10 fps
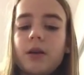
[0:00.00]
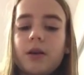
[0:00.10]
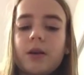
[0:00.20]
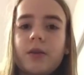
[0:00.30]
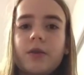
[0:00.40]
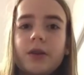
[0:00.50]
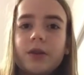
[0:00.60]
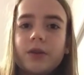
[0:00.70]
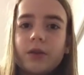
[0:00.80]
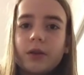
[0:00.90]
and then
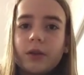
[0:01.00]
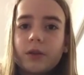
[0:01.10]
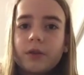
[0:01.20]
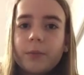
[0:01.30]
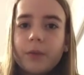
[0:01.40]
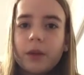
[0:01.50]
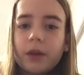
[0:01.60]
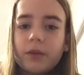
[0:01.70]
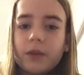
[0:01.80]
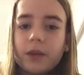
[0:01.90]
it's going to look something
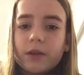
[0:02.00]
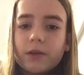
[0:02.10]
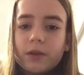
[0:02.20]
like this.